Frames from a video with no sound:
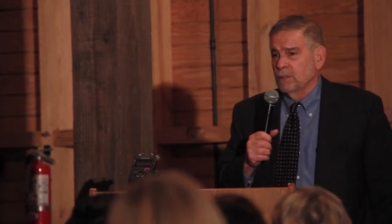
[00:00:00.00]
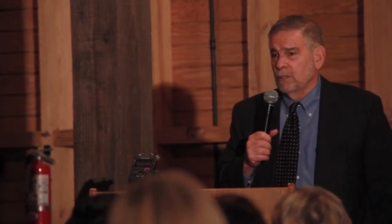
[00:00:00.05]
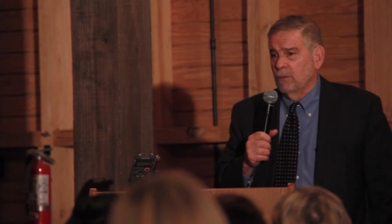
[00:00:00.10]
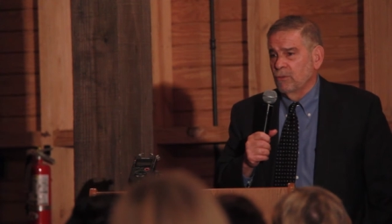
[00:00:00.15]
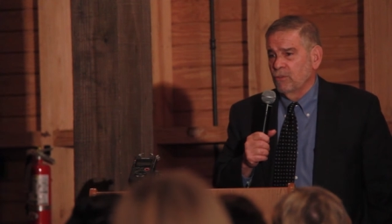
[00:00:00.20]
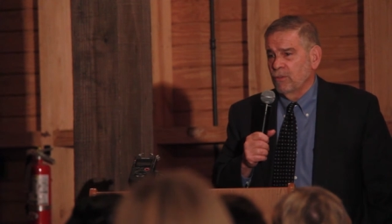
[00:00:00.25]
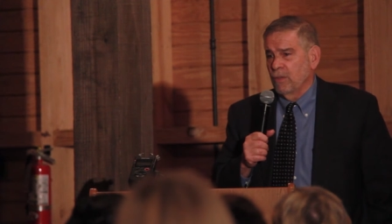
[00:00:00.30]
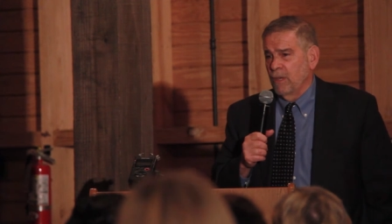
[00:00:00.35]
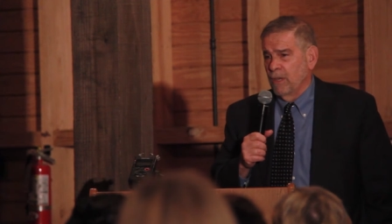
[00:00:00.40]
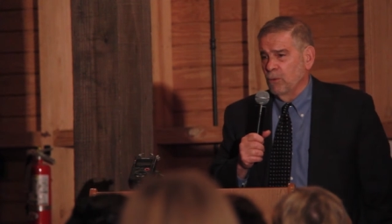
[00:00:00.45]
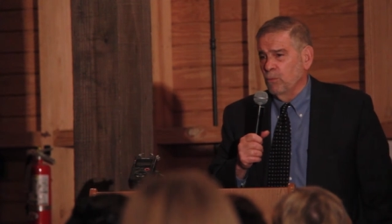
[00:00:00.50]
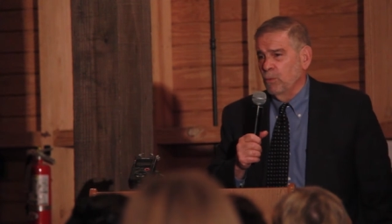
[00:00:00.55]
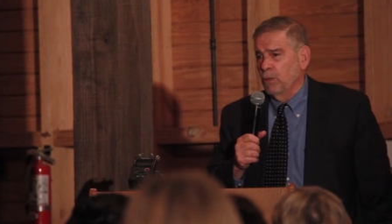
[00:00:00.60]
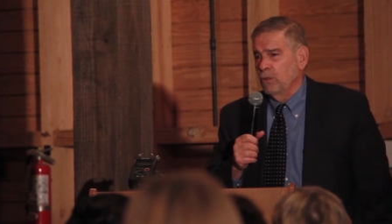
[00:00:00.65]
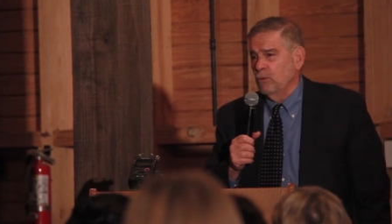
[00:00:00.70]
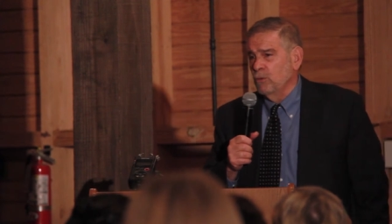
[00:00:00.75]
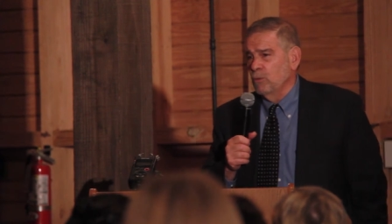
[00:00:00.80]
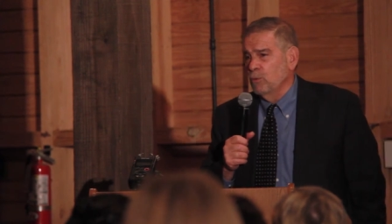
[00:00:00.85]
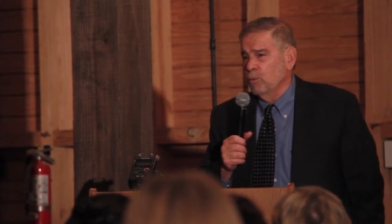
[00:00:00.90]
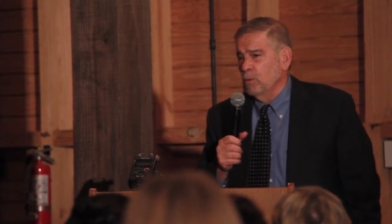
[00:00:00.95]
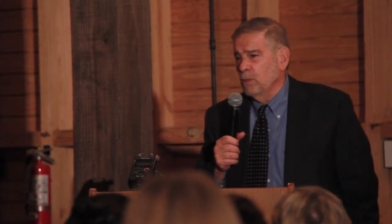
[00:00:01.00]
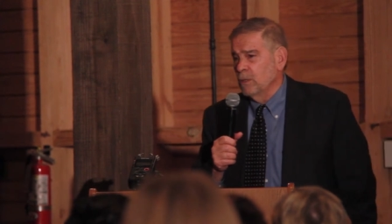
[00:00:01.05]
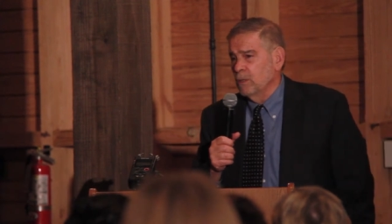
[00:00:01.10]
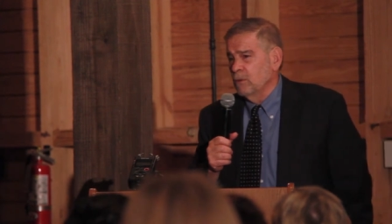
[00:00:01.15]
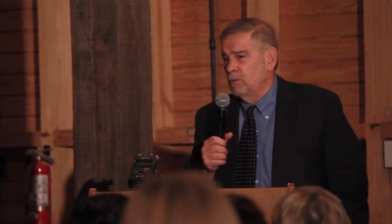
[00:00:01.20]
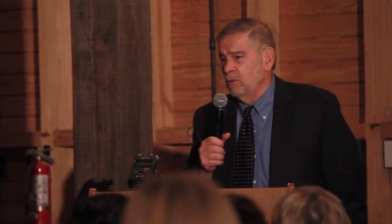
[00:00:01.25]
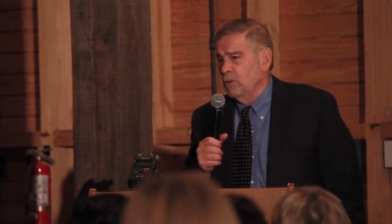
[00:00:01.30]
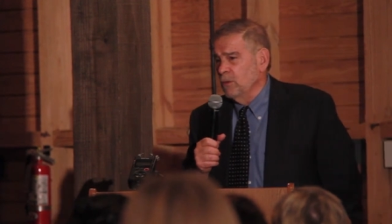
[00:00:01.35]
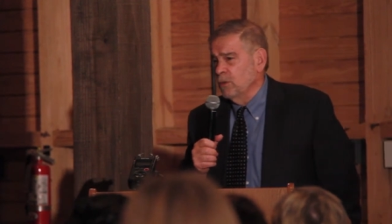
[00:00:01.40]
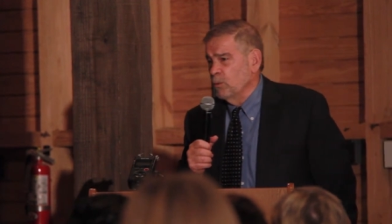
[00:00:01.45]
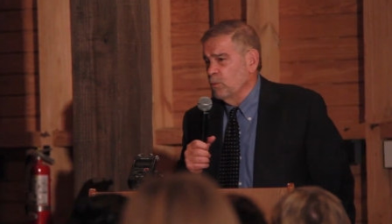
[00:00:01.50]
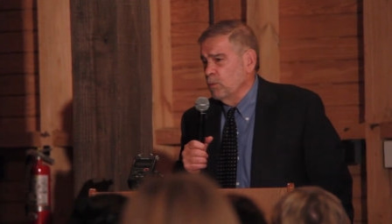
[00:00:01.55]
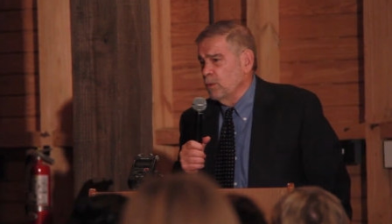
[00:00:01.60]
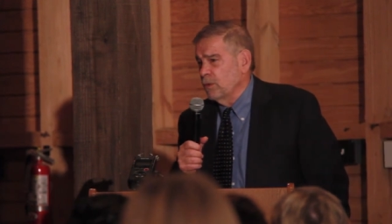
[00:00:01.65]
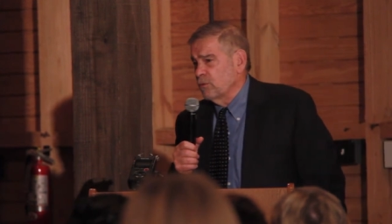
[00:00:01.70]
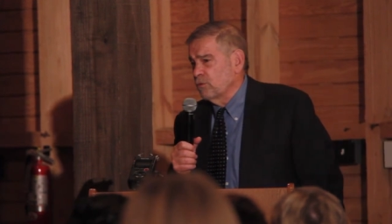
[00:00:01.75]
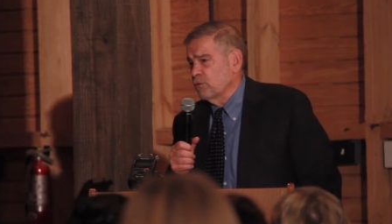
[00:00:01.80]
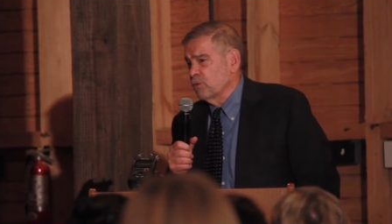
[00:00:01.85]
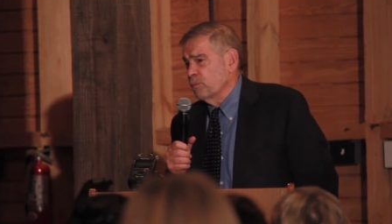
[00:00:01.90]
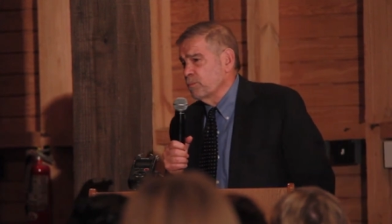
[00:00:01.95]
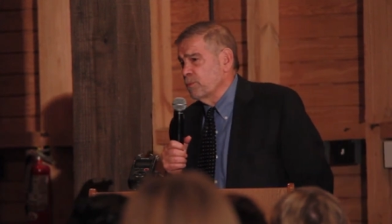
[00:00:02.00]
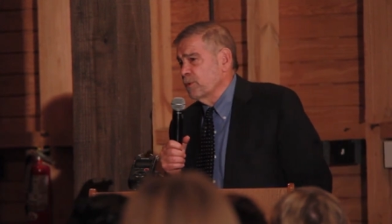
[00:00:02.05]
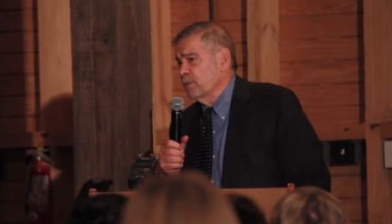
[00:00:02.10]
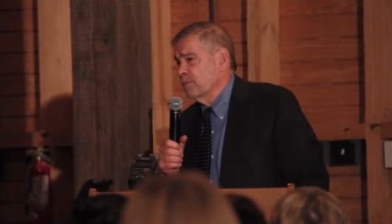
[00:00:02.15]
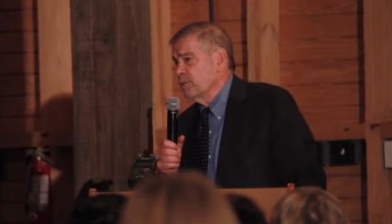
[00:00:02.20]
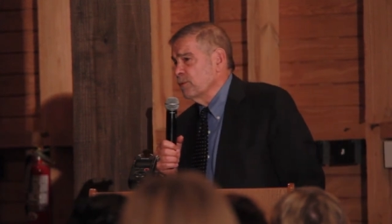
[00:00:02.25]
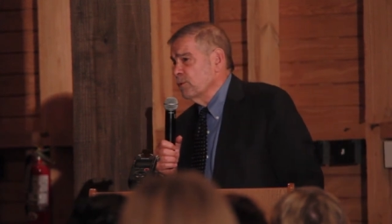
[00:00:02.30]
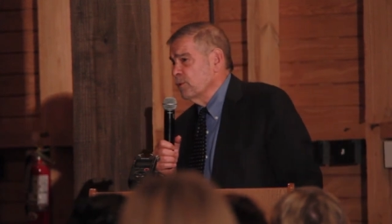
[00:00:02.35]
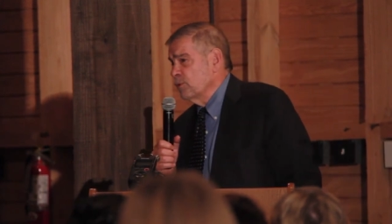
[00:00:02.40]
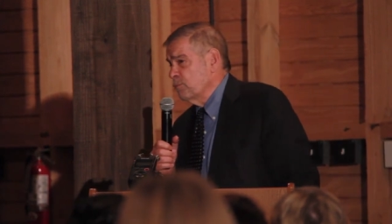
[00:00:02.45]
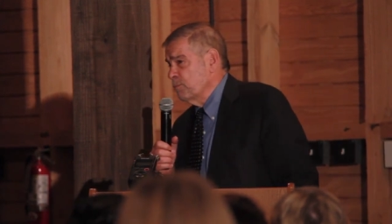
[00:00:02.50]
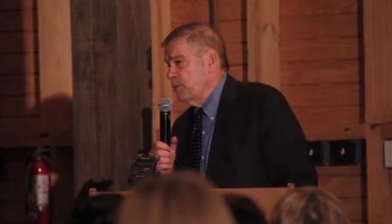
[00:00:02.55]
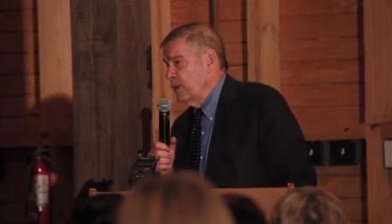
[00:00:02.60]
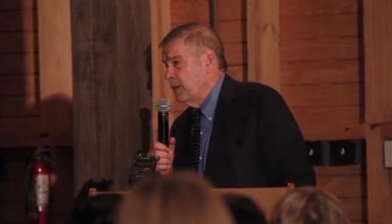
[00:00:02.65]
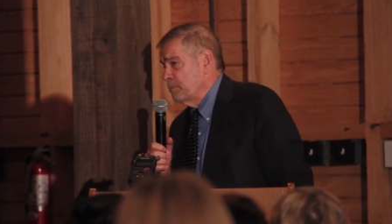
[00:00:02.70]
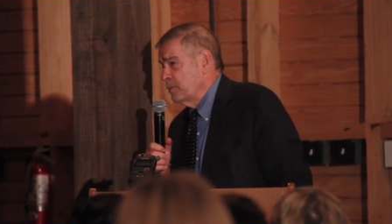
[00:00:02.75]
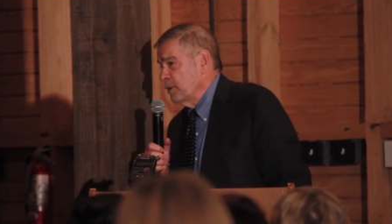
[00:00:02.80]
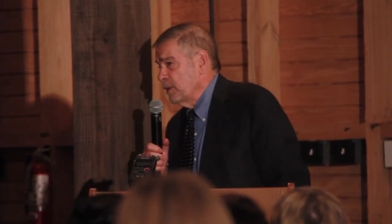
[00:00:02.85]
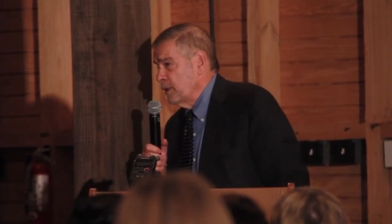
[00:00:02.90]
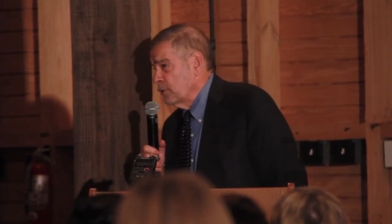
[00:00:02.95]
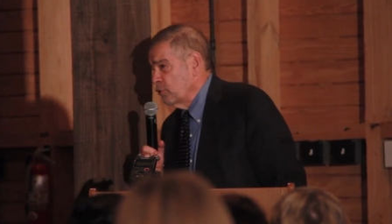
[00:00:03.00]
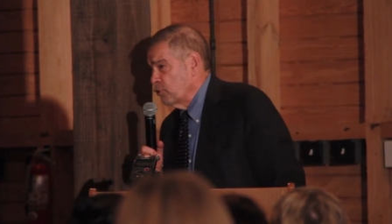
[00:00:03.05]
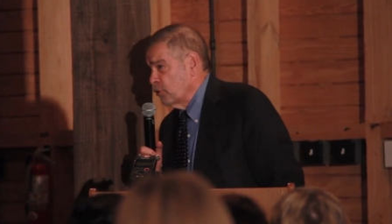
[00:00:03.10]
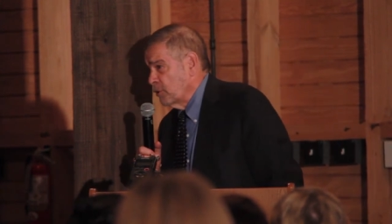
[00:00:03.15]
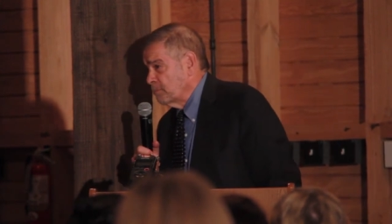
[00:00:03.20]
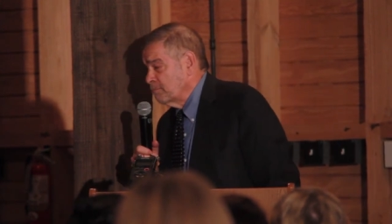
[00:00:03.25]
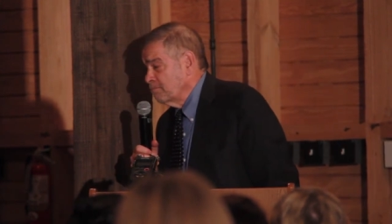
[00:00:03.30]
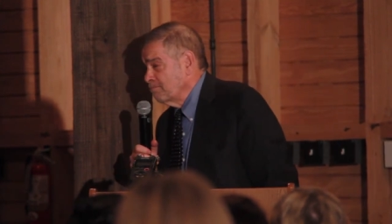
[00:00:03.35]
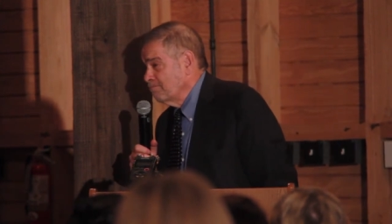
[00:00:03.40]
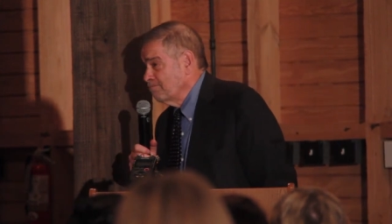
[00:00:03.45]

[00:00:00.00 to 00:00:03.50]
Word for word: is how do we do deal with superfluous population?